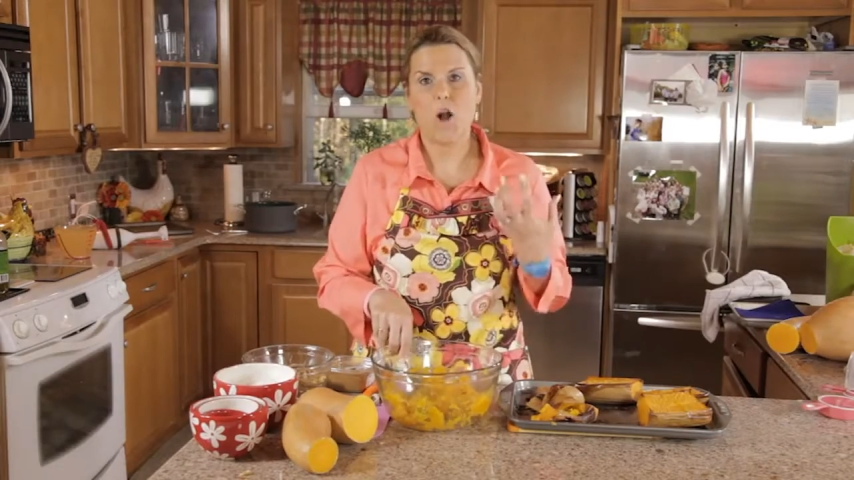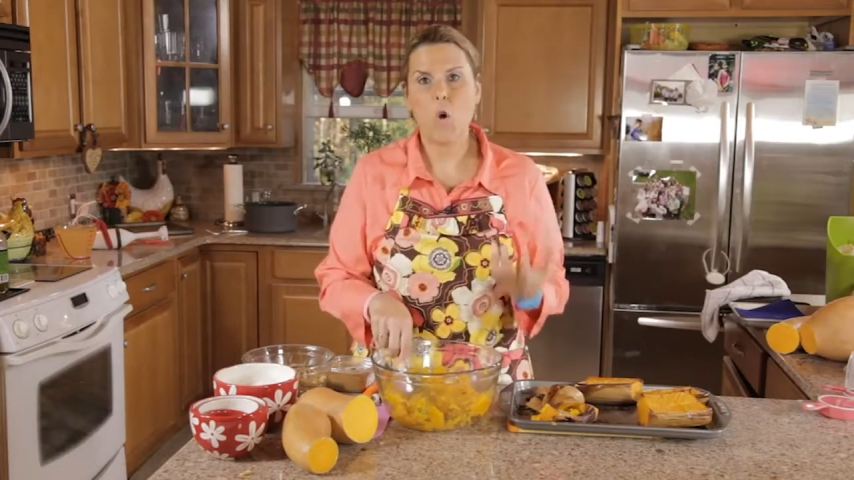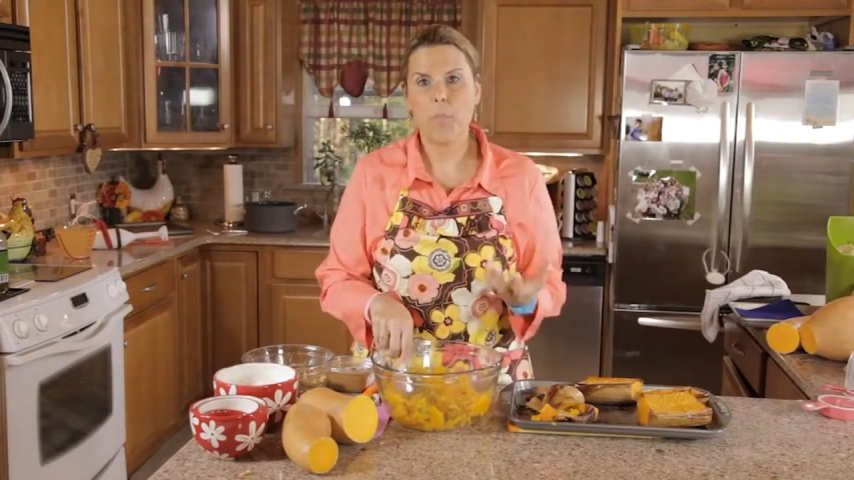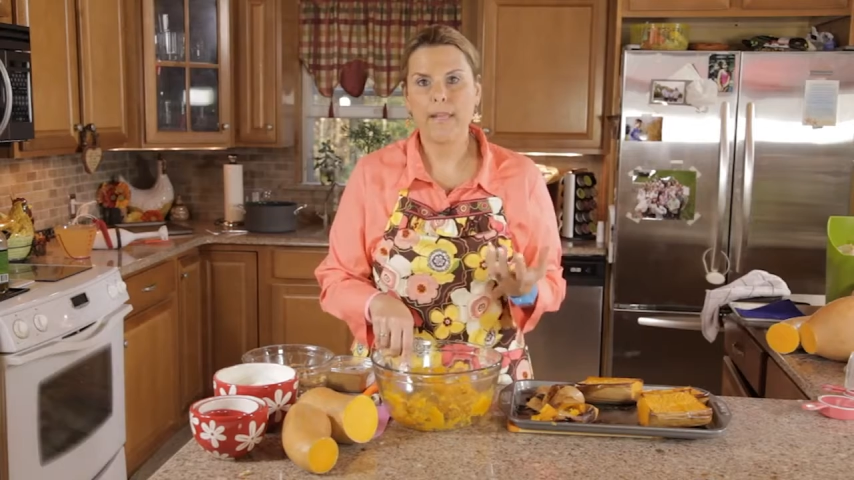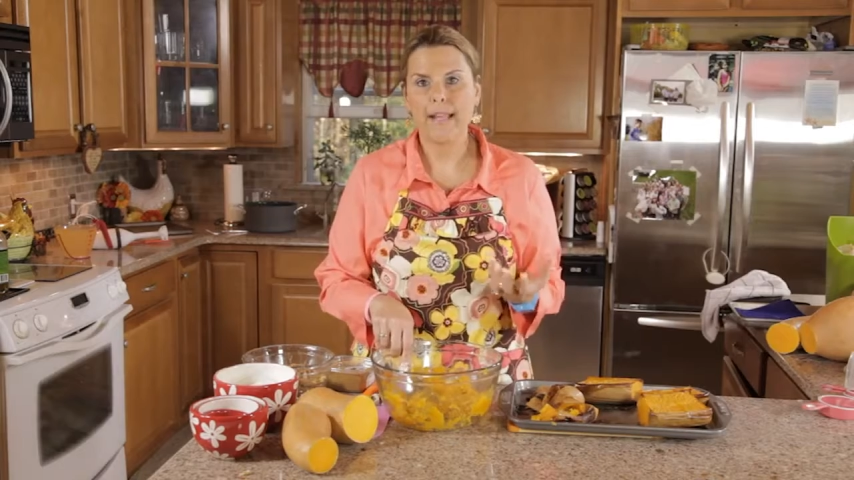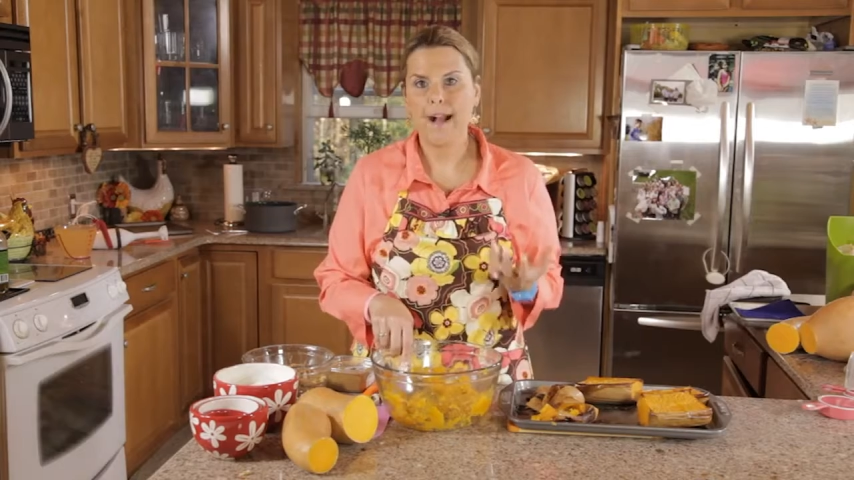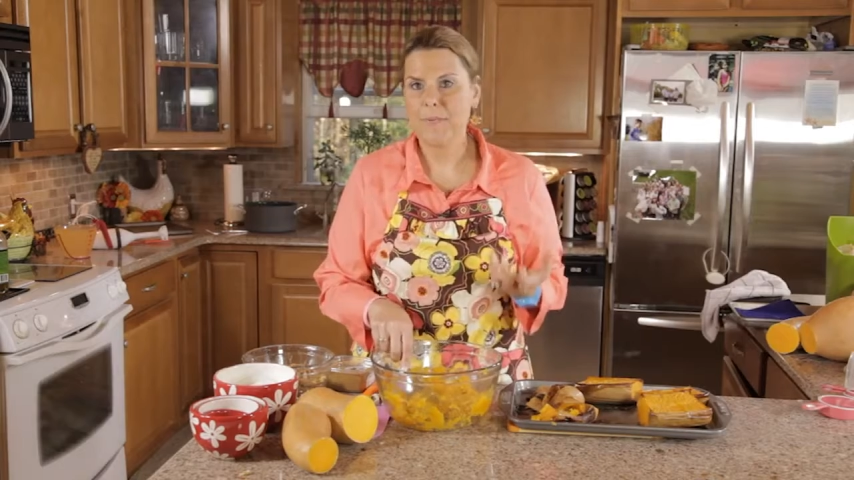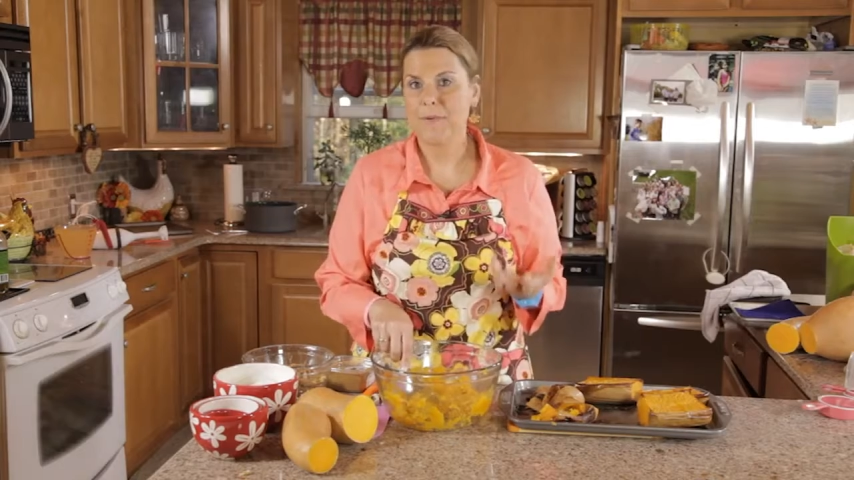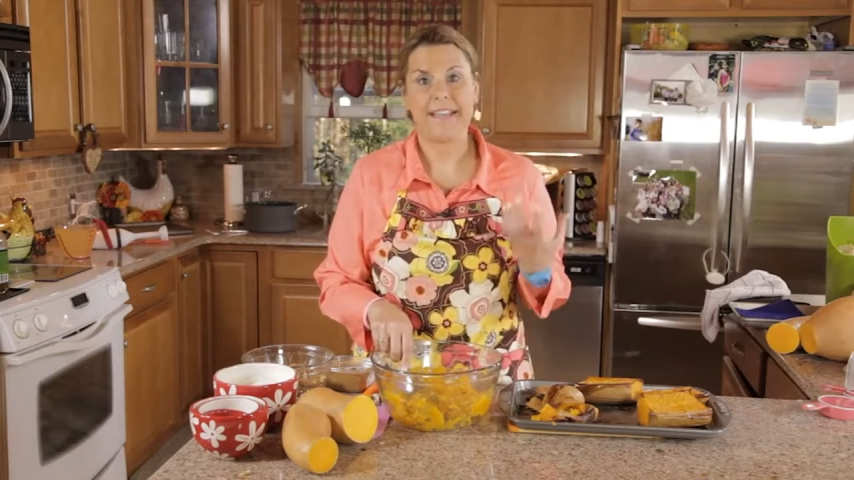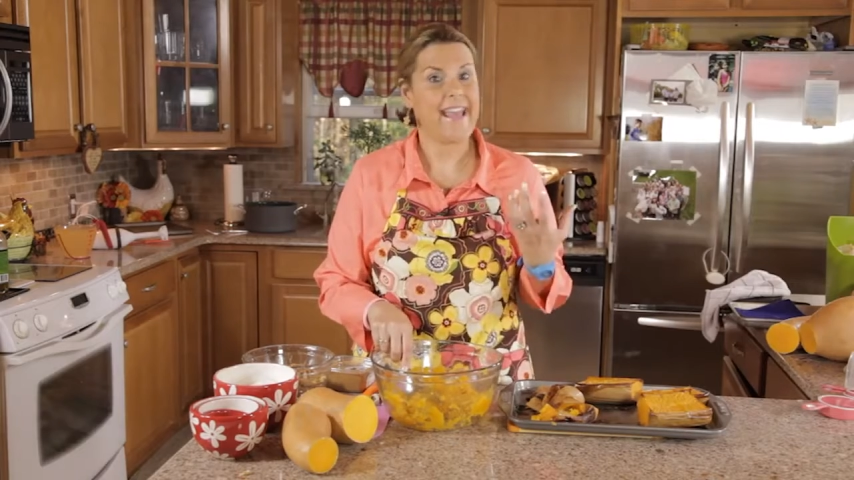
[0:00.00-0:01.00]
opening
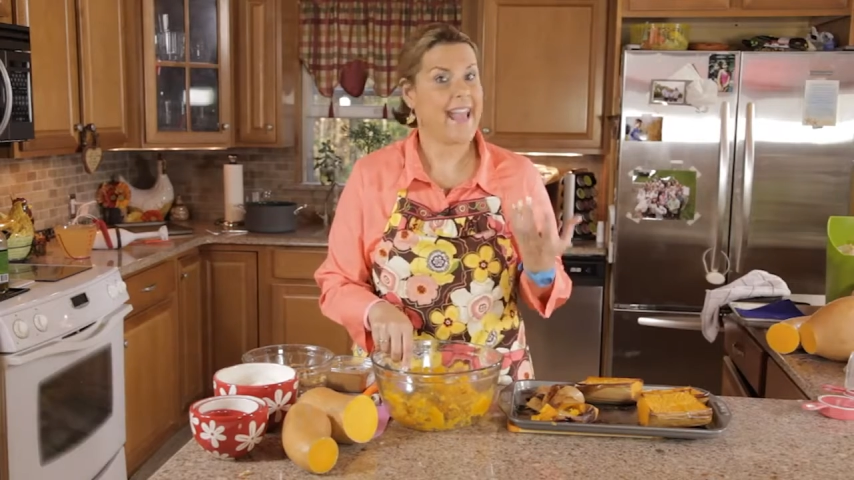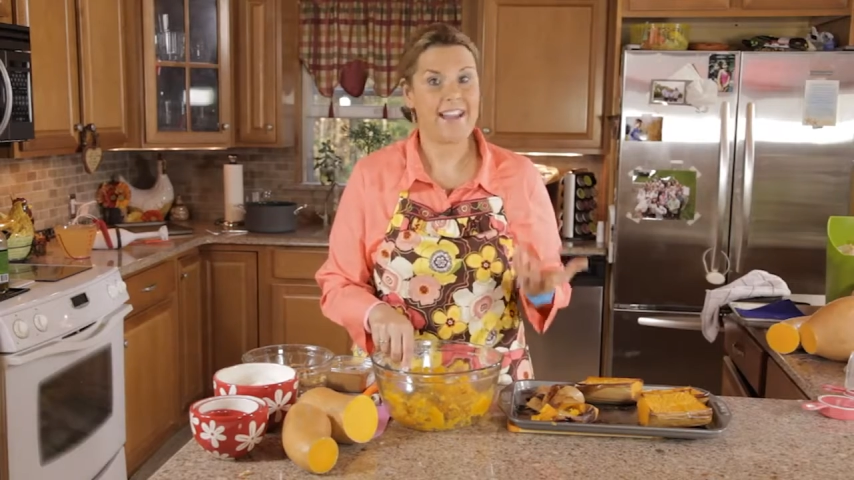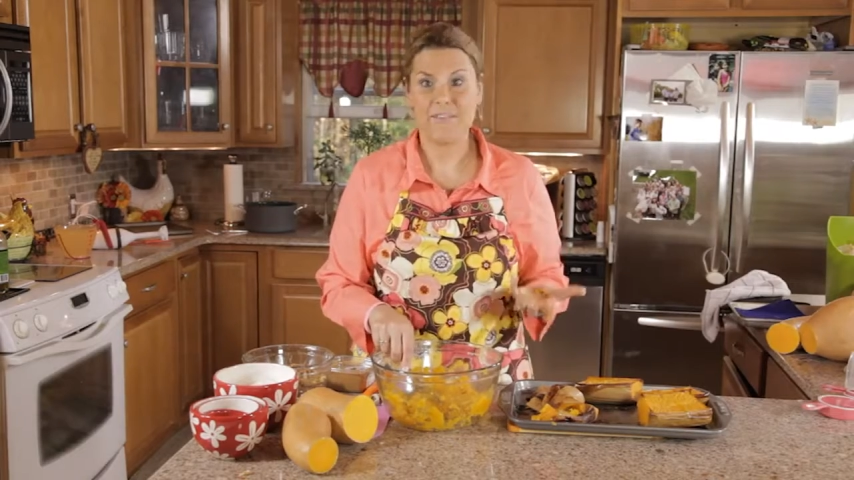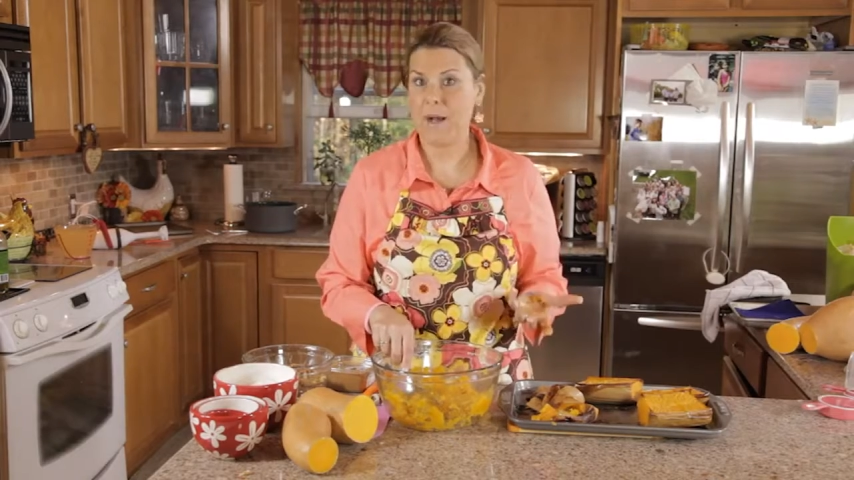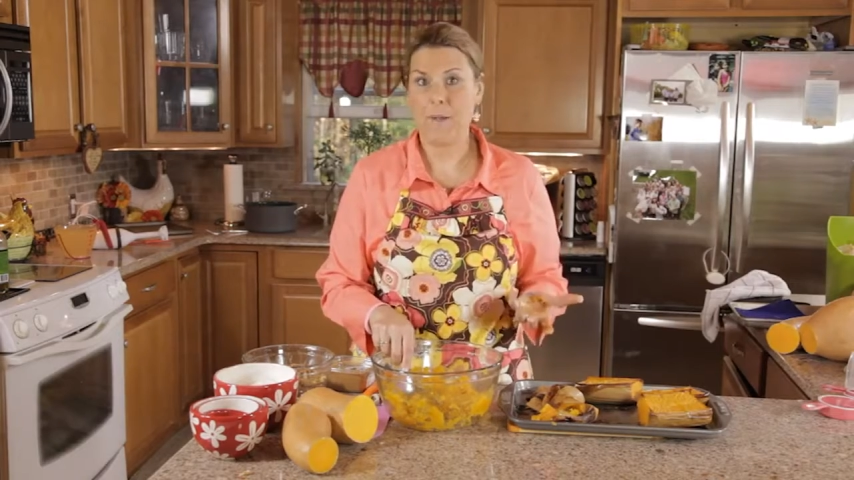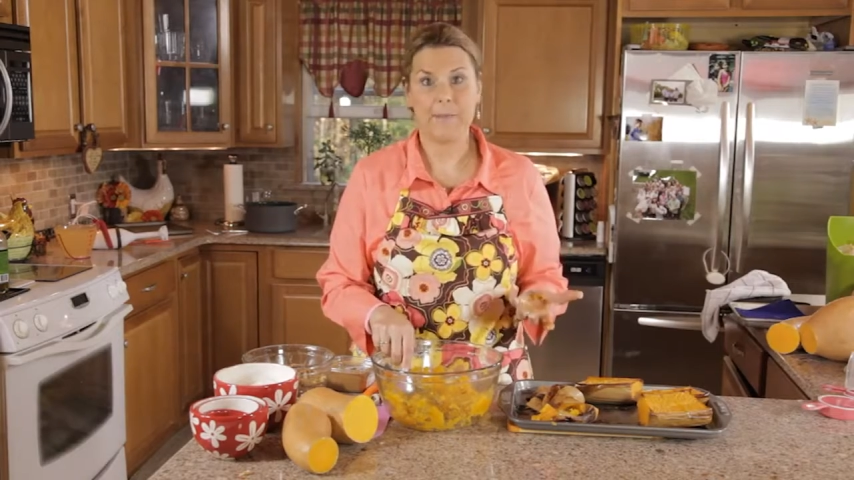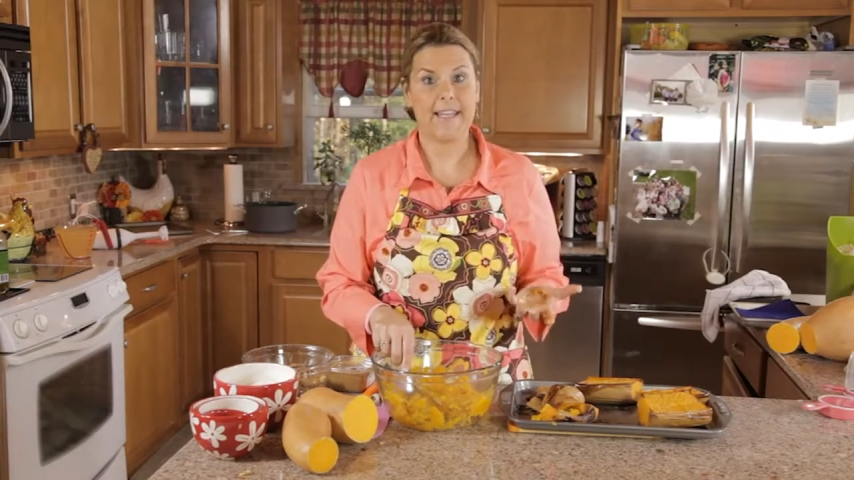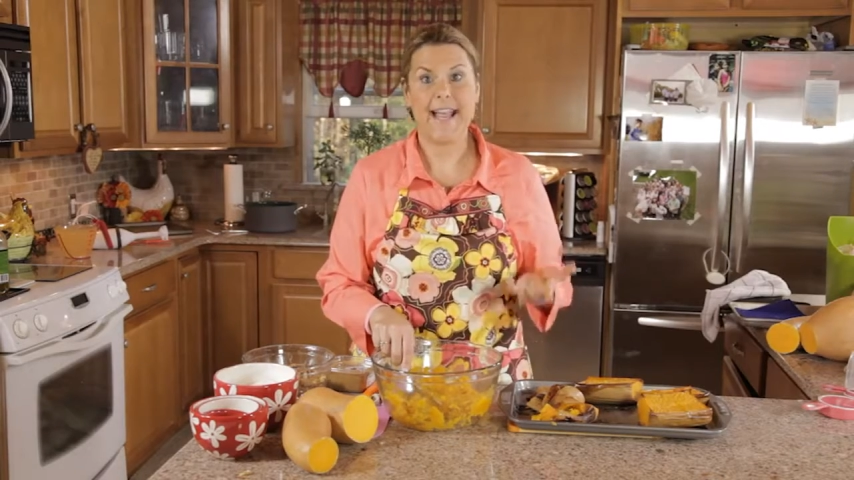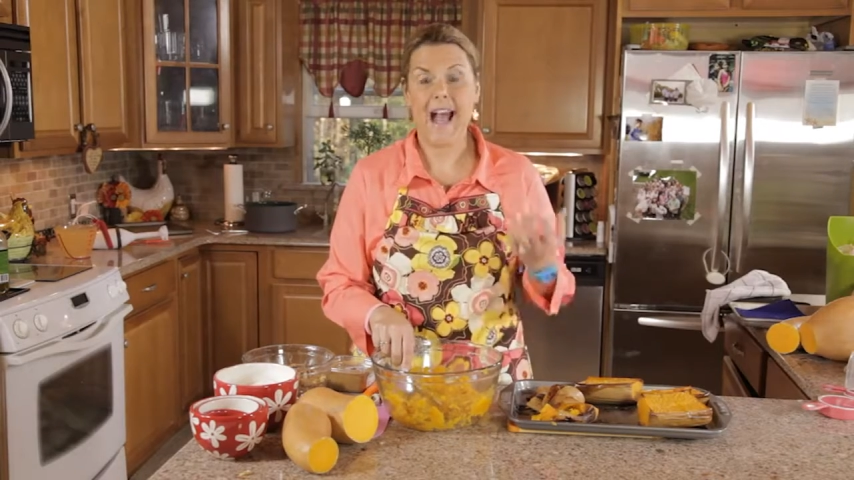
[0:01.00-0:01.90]
up a can of pumpkin.